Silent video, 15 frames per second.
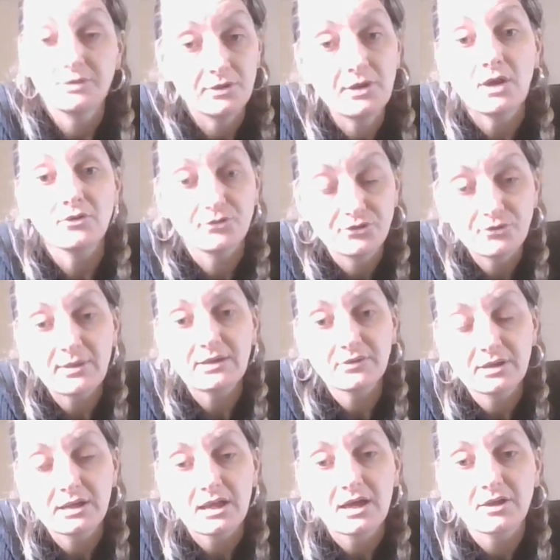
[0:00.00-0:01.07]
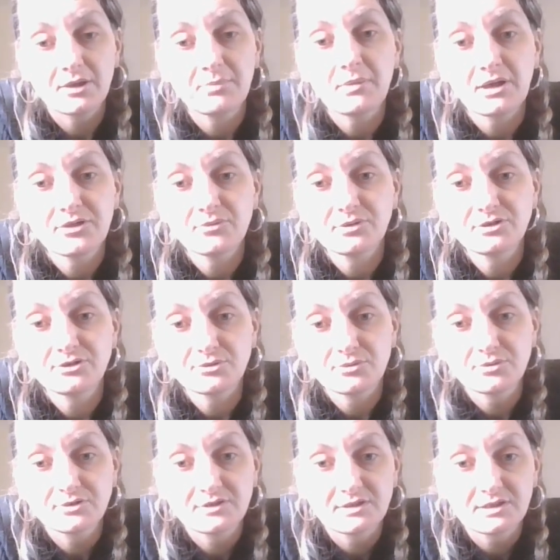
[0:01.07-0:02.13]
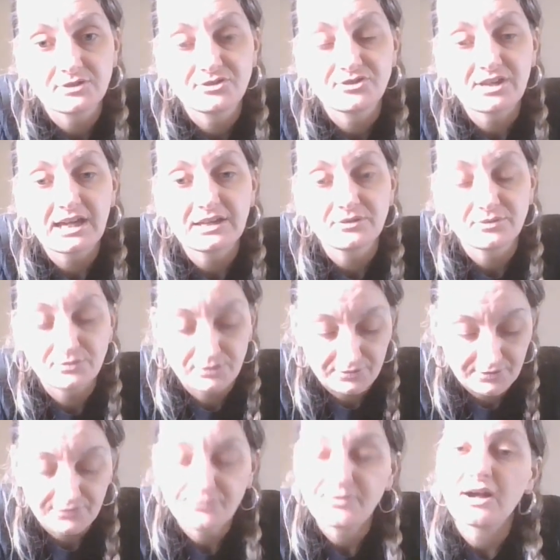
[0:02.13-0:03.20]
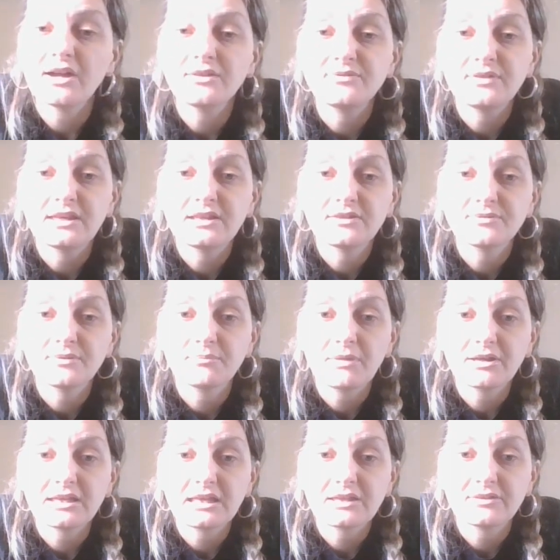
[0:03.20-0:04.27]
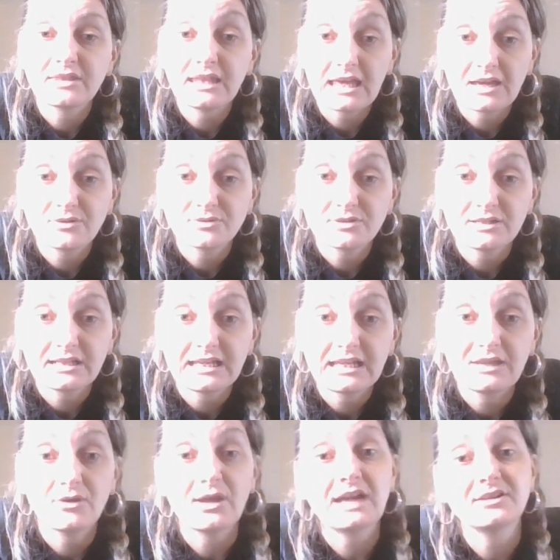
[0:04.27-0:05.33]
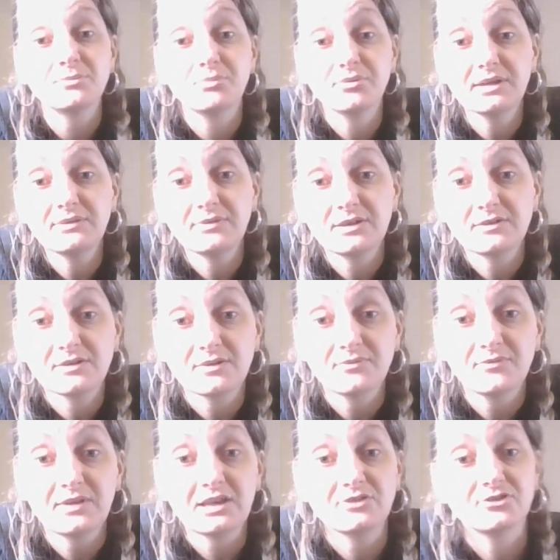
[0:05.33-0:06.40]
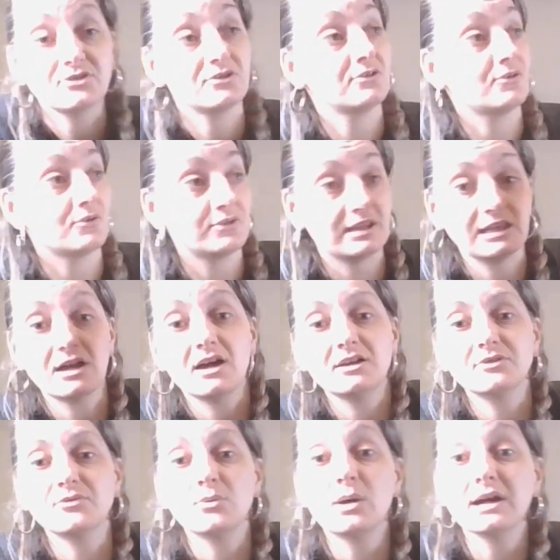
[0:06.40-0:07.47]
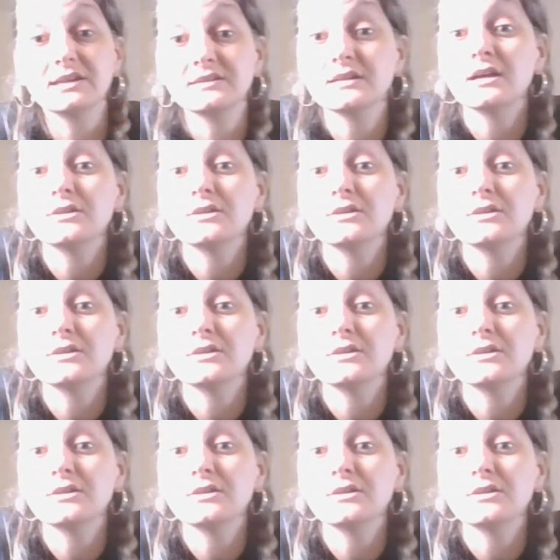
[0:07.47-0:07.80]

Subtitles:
You know, Sherelle Clark, mother and daughter, jailed for 5 years for mugging the elderly, who had a previous conviction on the Isle of Wight.